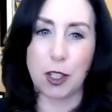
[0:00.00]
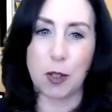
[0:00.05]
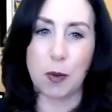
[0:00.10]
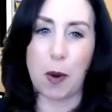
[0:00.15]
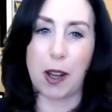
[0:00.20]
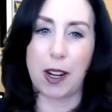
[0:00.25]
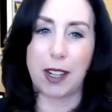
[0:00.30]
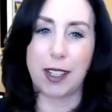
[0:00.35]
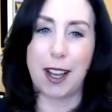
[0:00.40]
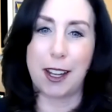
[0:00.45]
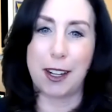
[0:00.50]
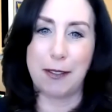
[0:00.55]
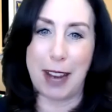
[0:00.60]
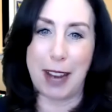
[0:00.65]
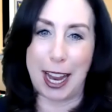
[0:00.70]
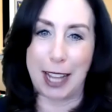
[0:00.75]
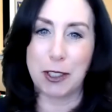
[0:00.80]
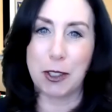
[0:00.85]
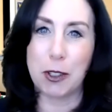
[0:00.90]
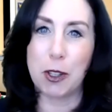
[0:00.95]
You want to kind of
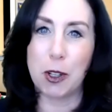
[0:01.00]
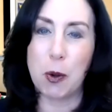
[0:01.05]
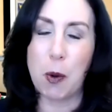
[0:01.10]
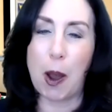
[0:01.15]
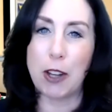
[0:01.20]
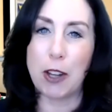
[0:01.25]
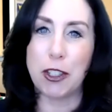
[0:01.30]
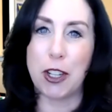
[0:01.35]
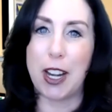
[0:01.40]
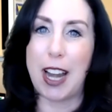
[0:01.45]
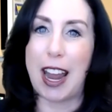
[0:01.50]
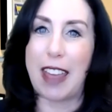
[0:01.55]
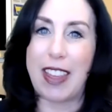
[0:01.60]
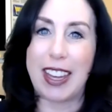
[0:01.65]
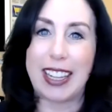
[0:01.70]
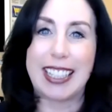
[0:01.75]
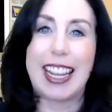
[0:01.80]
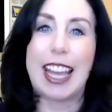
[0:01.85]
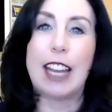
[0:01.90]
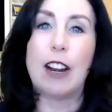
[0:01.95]
answer the question and
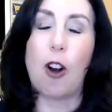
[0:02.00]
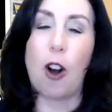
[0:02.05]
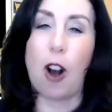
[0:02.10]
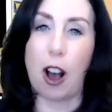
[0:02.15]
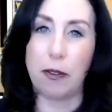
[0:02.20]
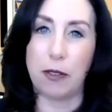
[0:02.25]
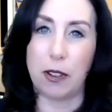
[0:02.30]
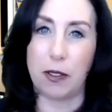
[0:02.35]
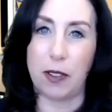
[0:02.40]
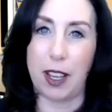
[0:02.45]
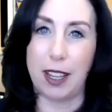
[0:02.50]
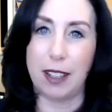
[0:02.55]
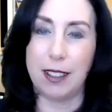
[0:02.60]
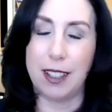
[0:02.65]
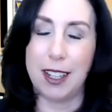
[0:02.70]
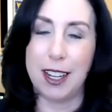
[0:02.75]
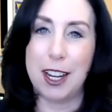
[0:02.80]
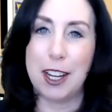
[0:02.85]
then get off of it.